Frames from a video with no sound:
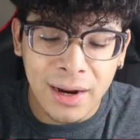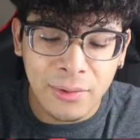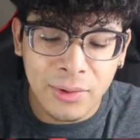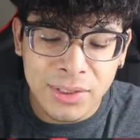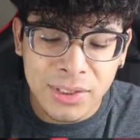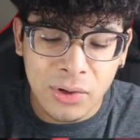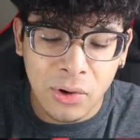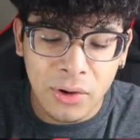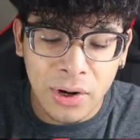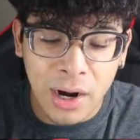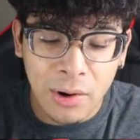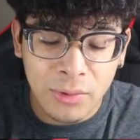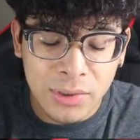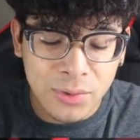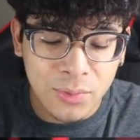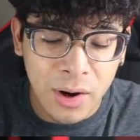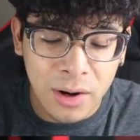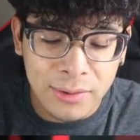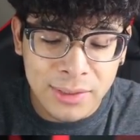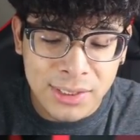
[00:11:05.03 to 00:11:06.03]
Like, what's going on? What's
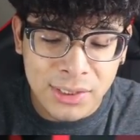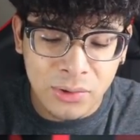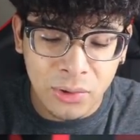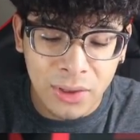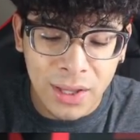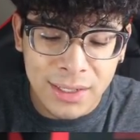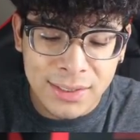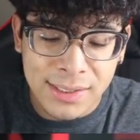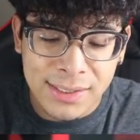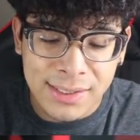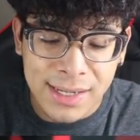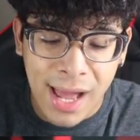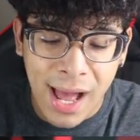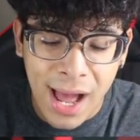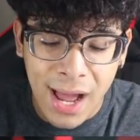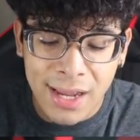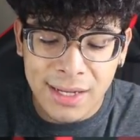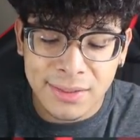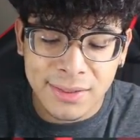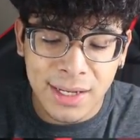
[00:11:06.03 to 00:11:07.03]
wrong with Snorlax's
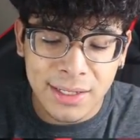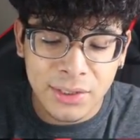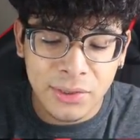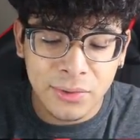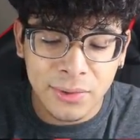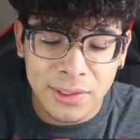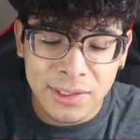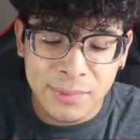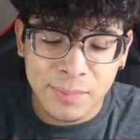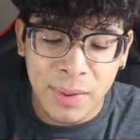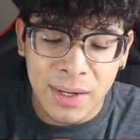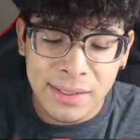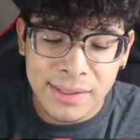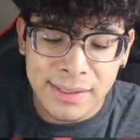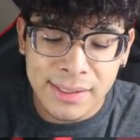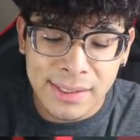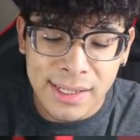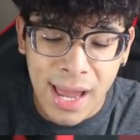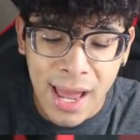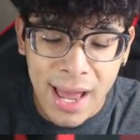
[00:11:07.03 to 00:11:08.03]
eyes? That dude looks
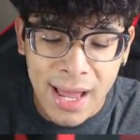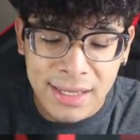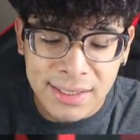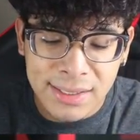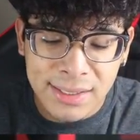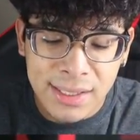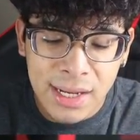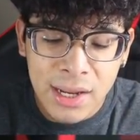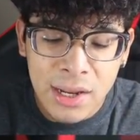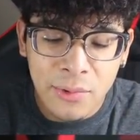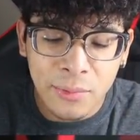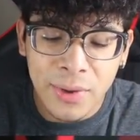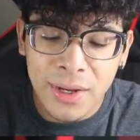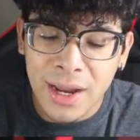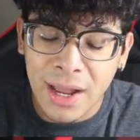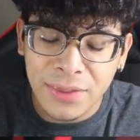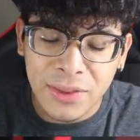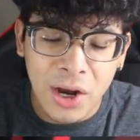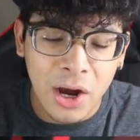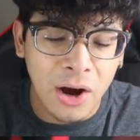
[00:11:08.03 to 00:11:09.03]
possessed. We
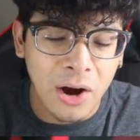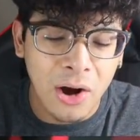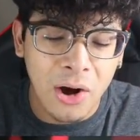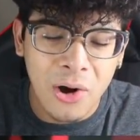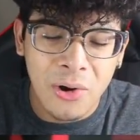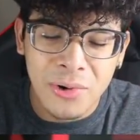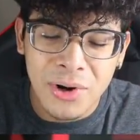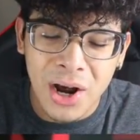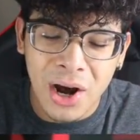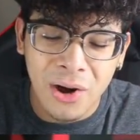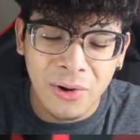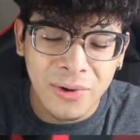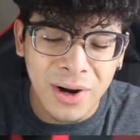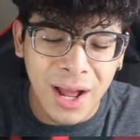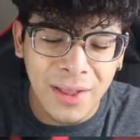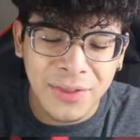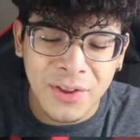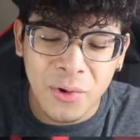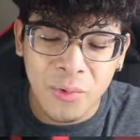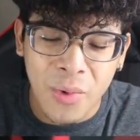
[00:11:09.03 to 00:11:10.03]
got the, oh no,
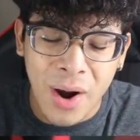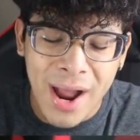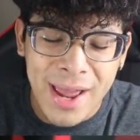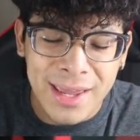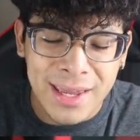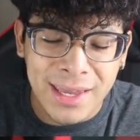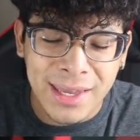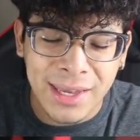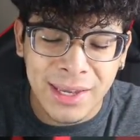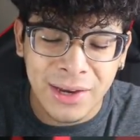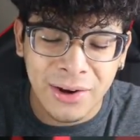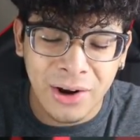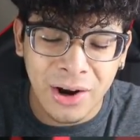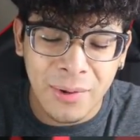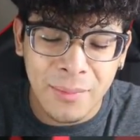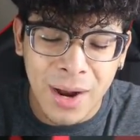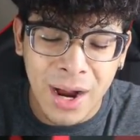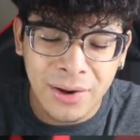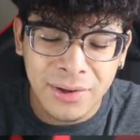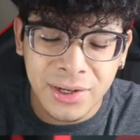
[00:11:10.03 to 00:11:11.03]
not the white
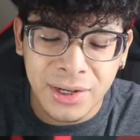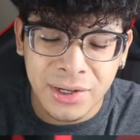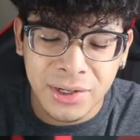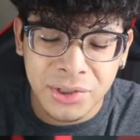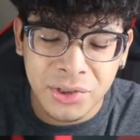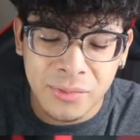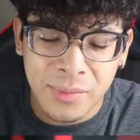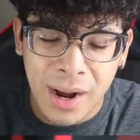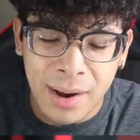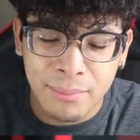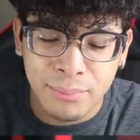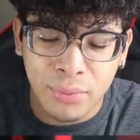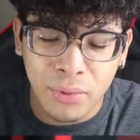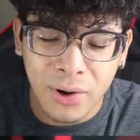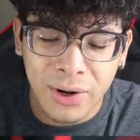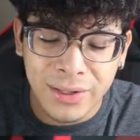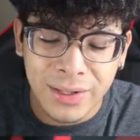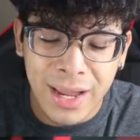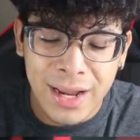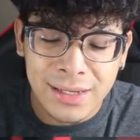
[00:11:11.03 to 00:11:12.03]
Kyurem. How you gonna do my
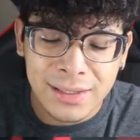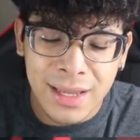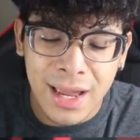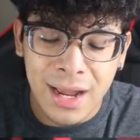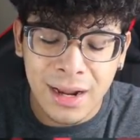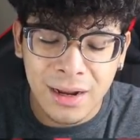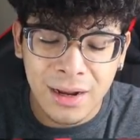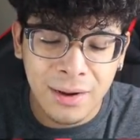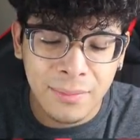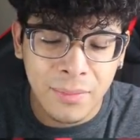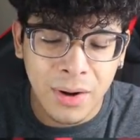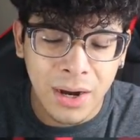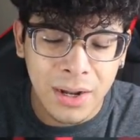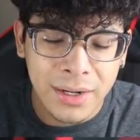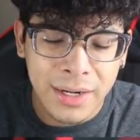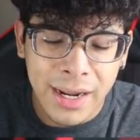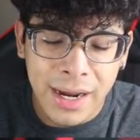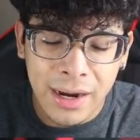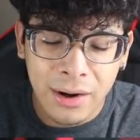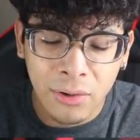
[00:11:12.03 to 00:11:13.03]
boy like that? Come
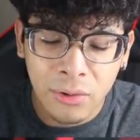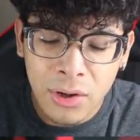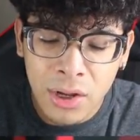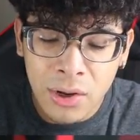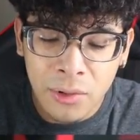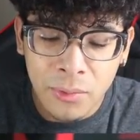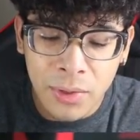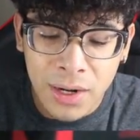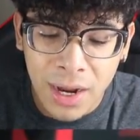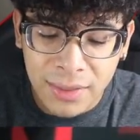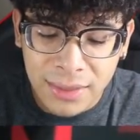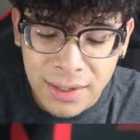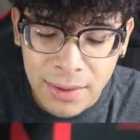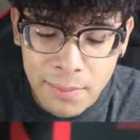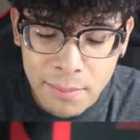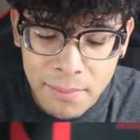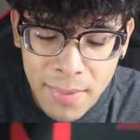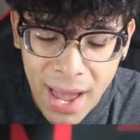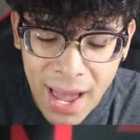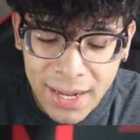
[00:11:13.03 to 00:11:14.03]
on now. We got the
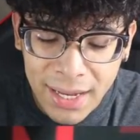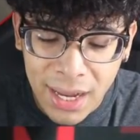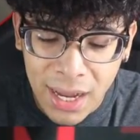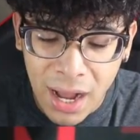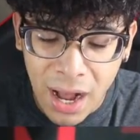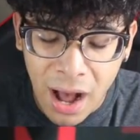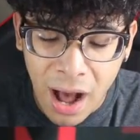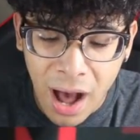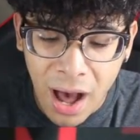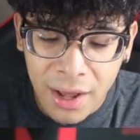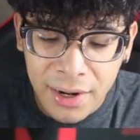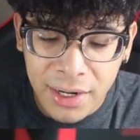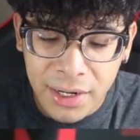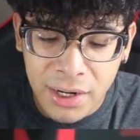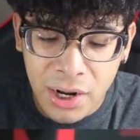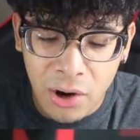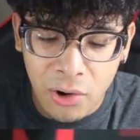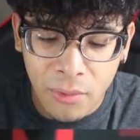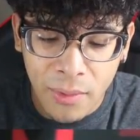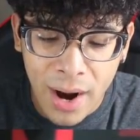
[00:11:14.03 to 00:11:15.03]
Mega
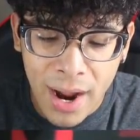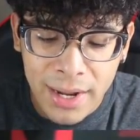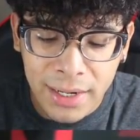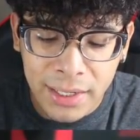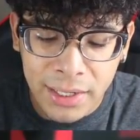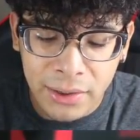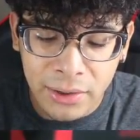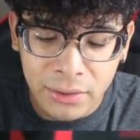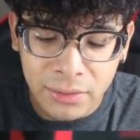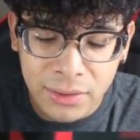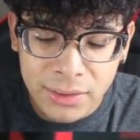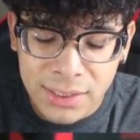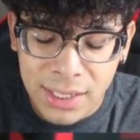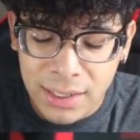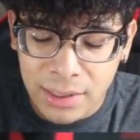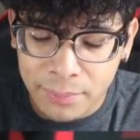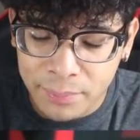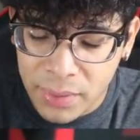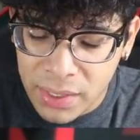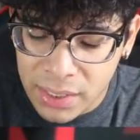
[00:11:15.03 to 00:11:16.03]
Audino right here. It looks
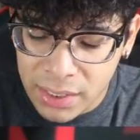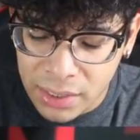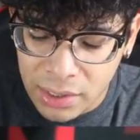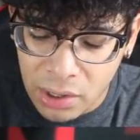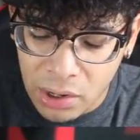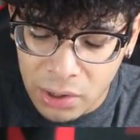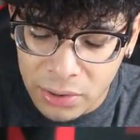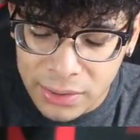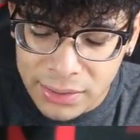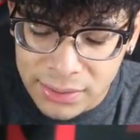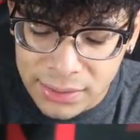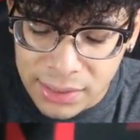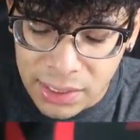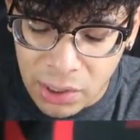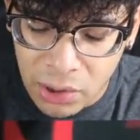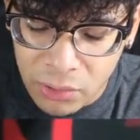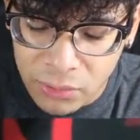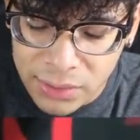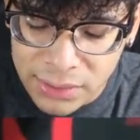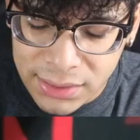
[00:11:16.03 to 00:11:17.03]
like a pink card. Is it
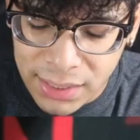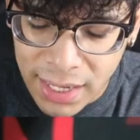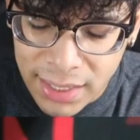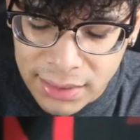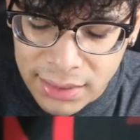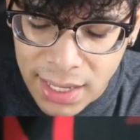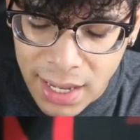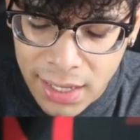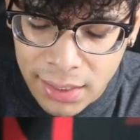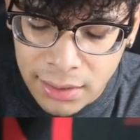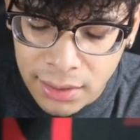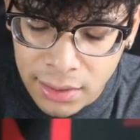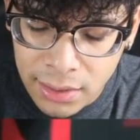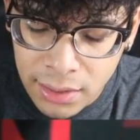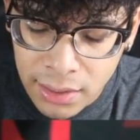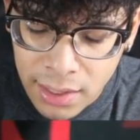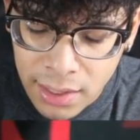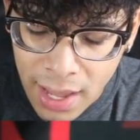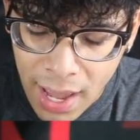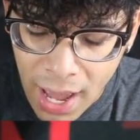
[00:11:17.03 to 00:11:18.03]
always like that?
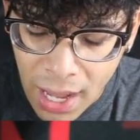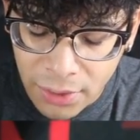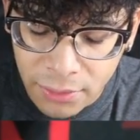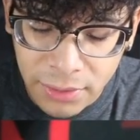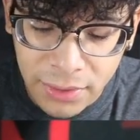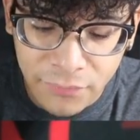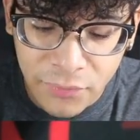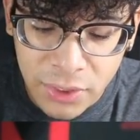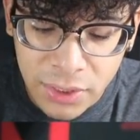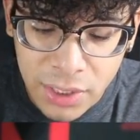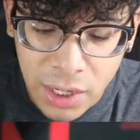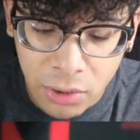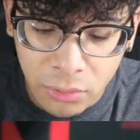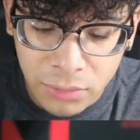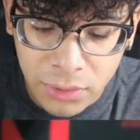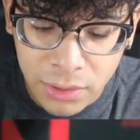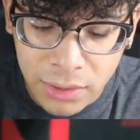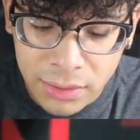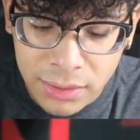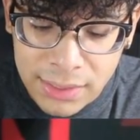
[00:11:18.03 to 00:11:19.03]
I don't even know.
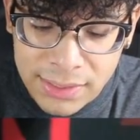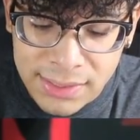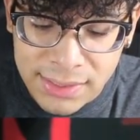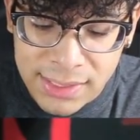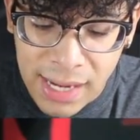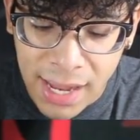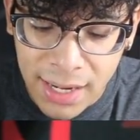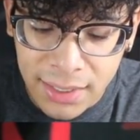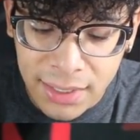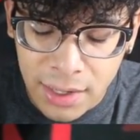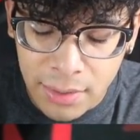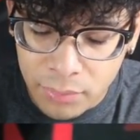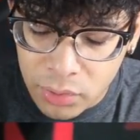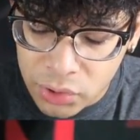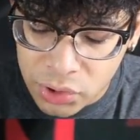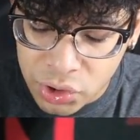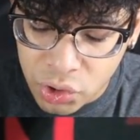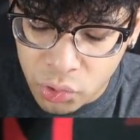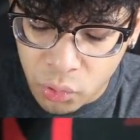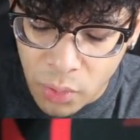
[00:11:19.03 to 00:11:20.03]
Look at the set number,
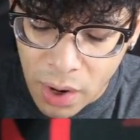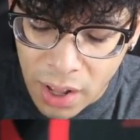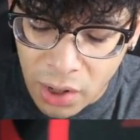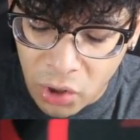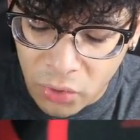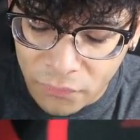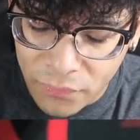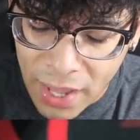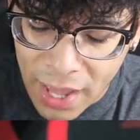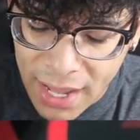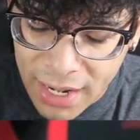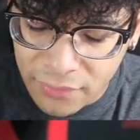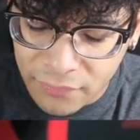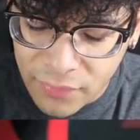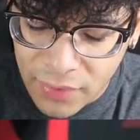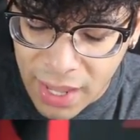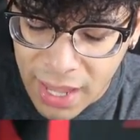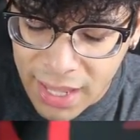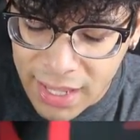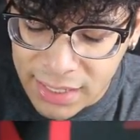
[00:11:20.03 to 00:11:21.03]
twelve out
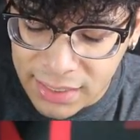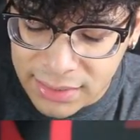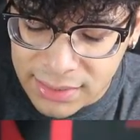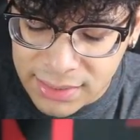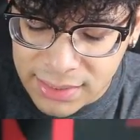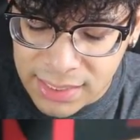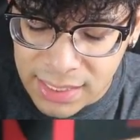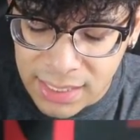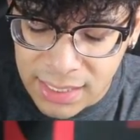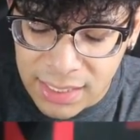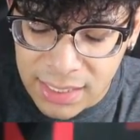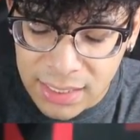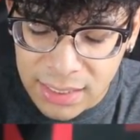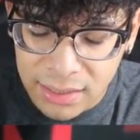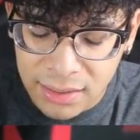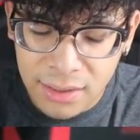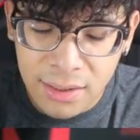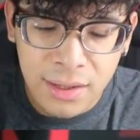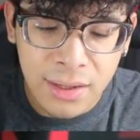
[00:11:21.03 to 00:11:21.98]
of eighteen.